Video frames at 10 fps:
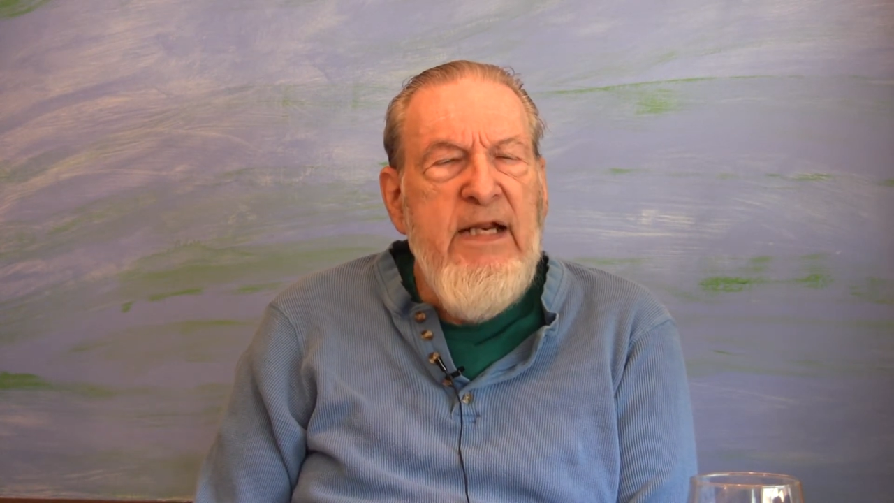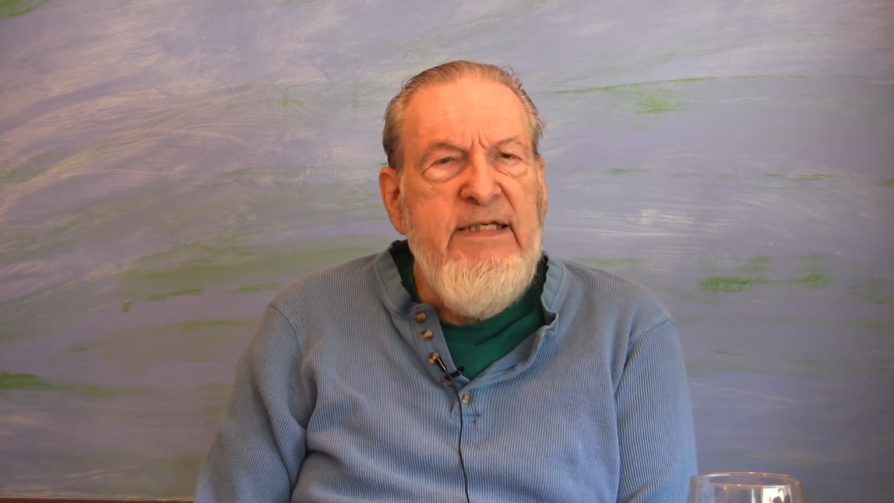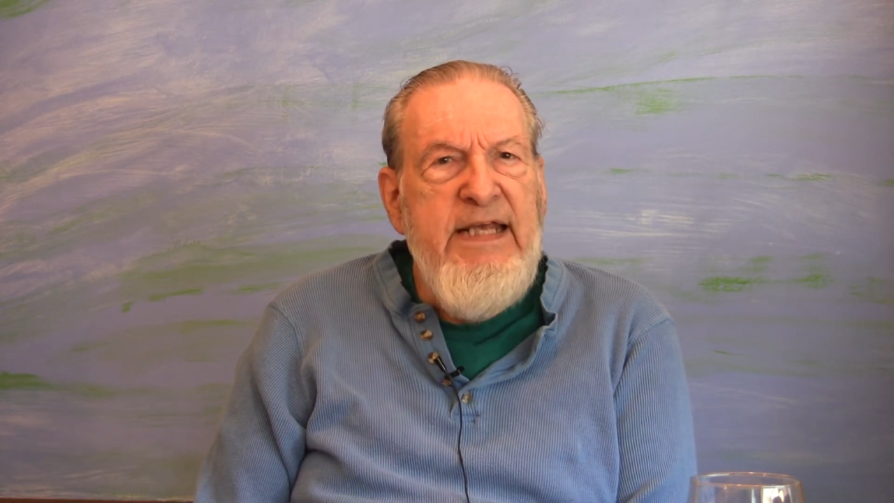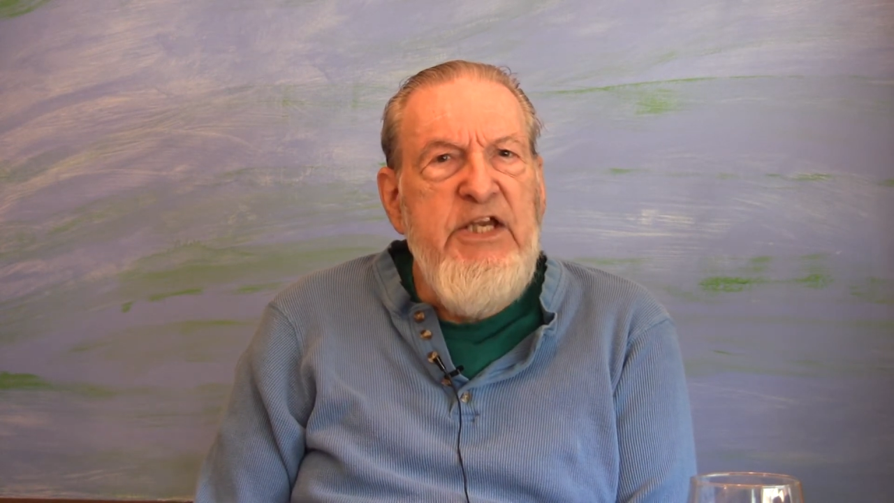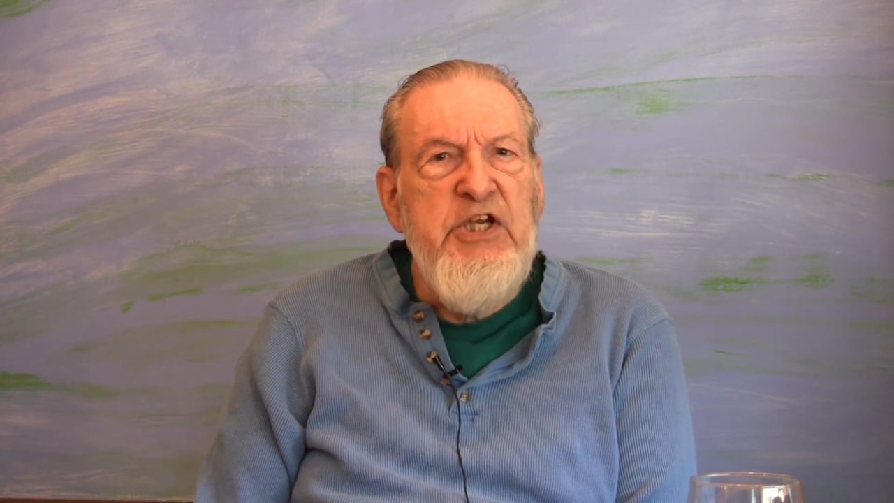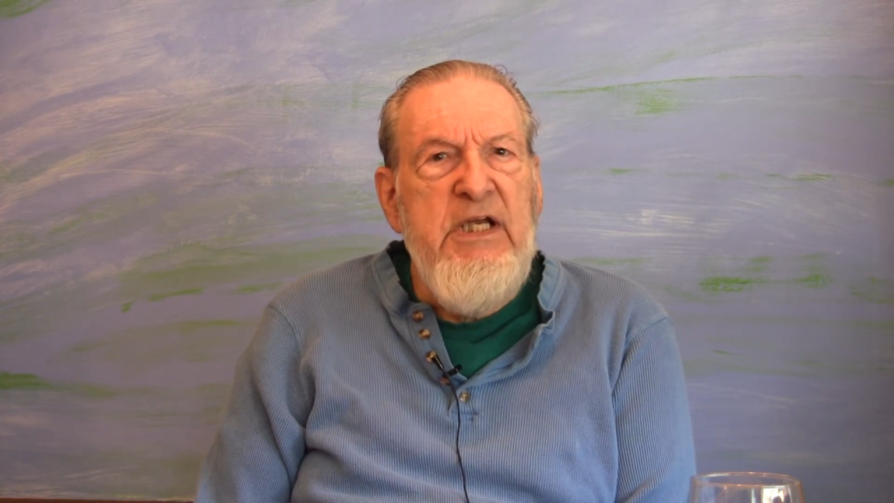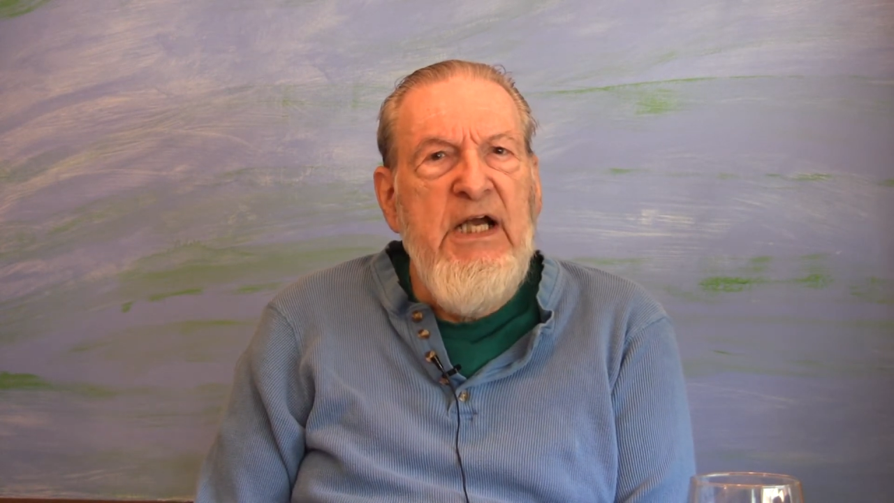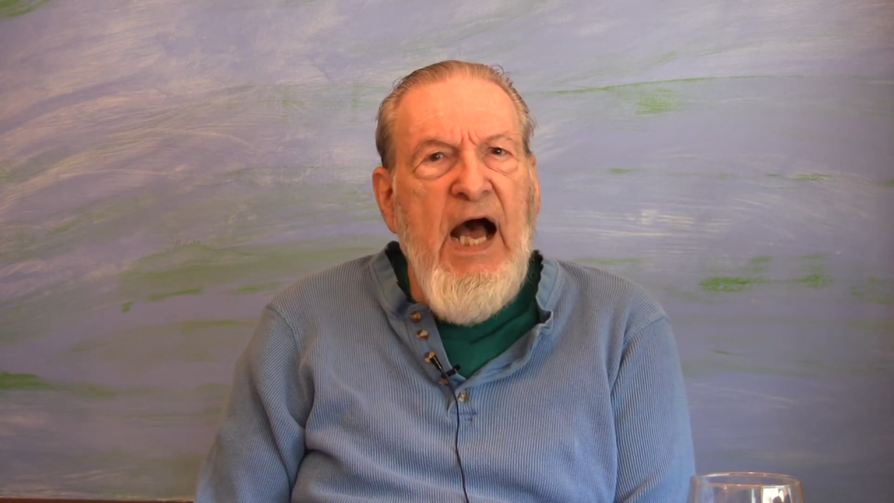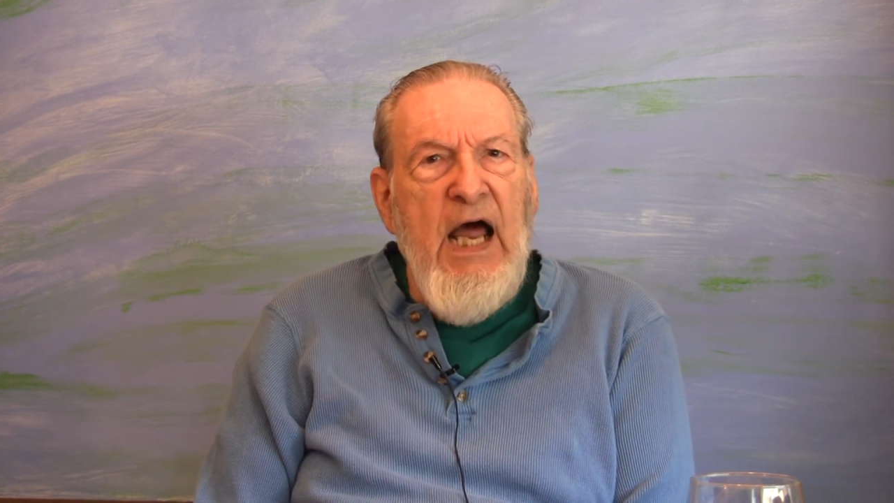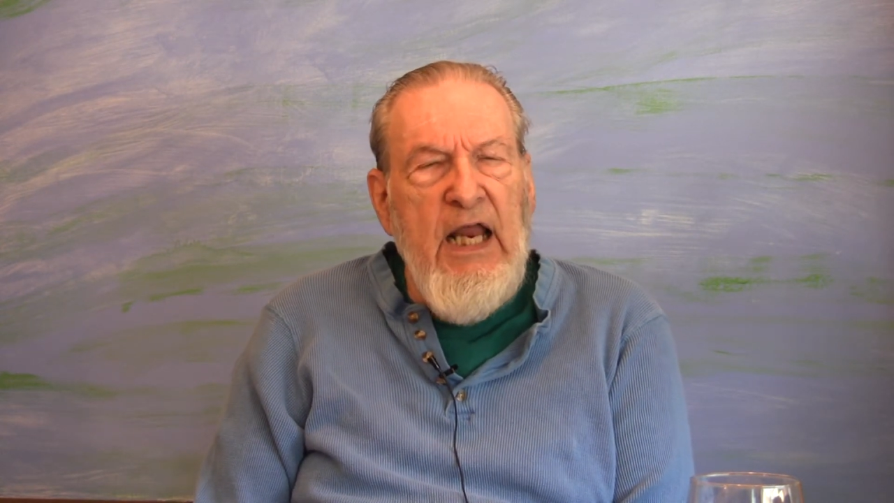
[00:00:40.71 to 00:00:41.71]
teaching
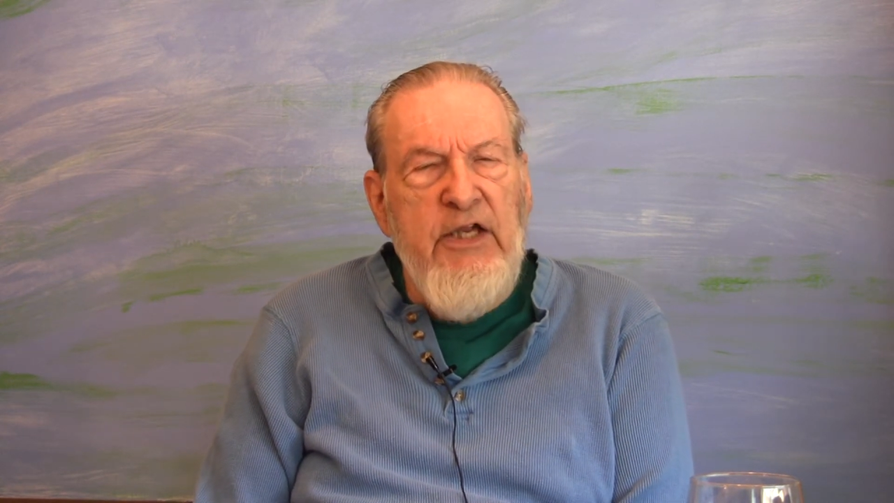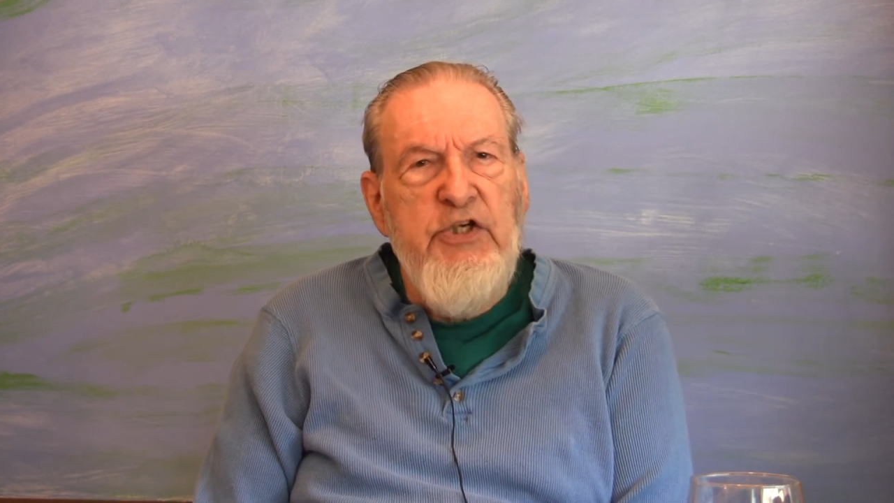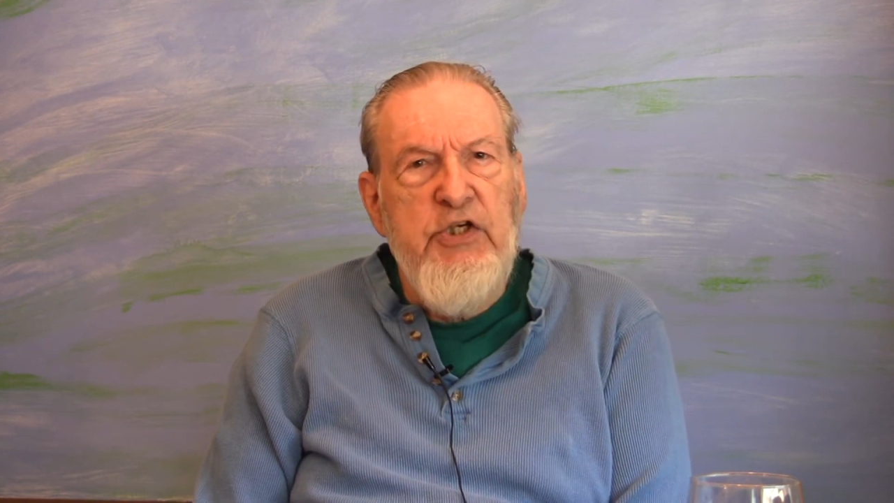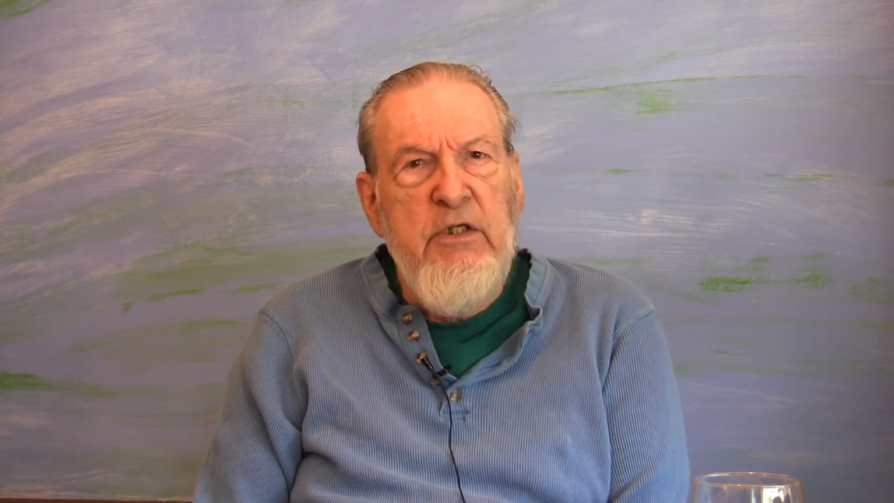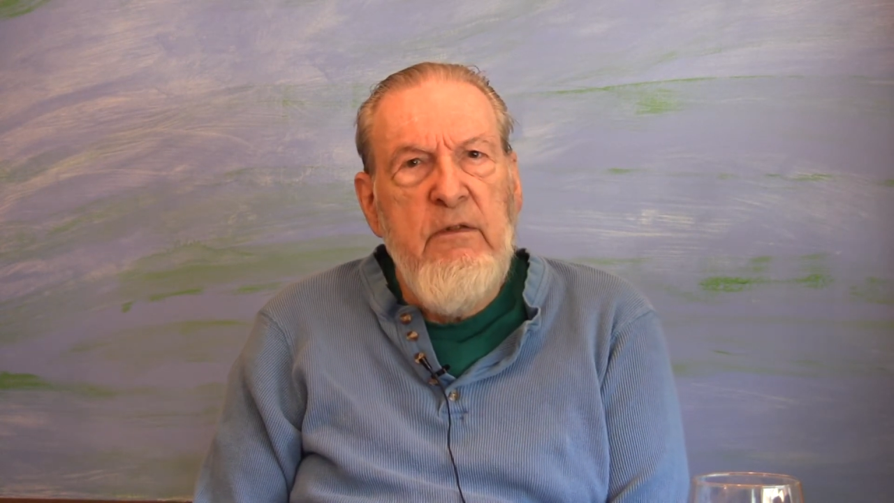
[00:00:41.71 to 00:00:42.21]
college,